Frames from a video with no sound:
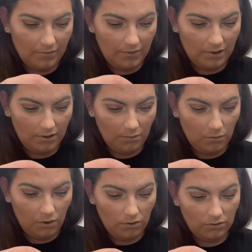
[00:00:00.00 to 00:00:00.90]
And the
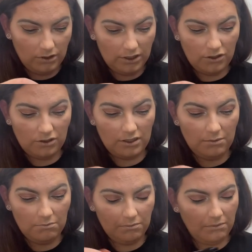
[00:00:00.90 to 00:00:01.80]
wand is just in,
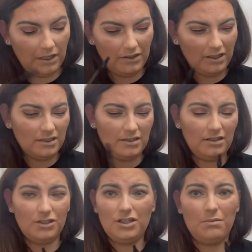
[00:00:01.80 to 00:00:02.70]
I think it's in the
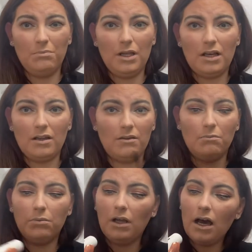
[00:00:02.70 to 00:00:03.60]
shade Blacker Than
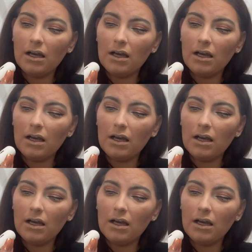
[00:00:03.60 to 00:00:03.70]
Black.